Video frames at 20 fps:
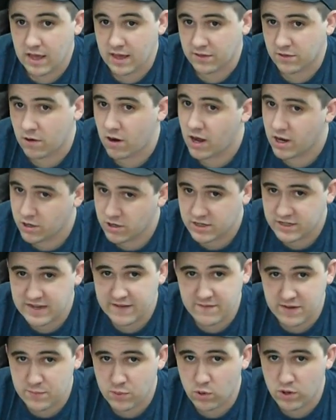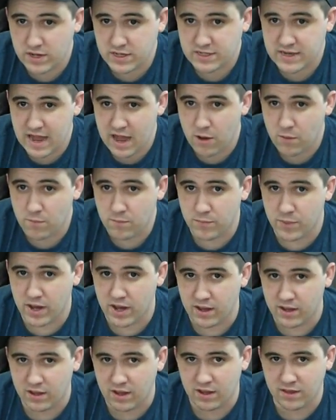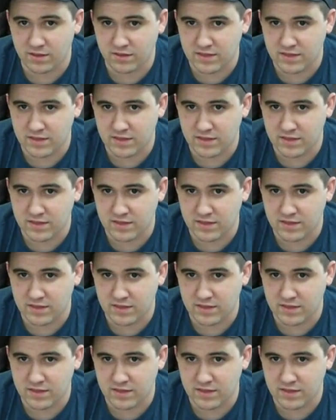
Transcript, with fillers: Yeah, they're 170 points now, but right.